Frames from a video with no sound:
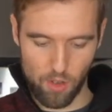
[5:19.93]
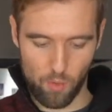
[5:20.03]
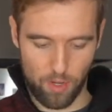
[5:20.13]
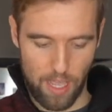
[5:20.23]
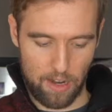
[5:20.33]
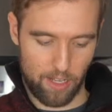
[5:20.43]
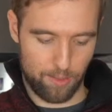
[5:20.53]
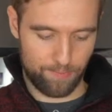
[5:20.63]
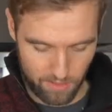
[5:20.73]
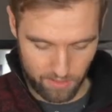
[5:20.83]
We'll count it.
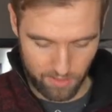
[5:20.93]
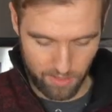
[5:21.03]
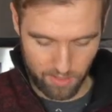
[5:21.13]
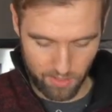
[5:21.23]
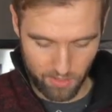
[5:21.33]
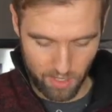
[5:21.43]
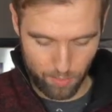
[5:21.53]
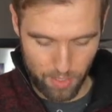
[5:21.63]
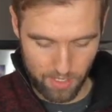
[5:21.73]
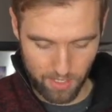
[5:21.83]
Oh, let's just get a
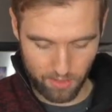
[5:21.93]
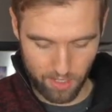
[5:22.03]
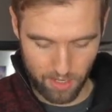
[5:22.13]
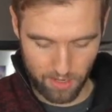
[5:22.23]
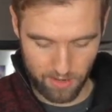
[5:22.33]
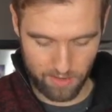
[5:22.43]
piece out there.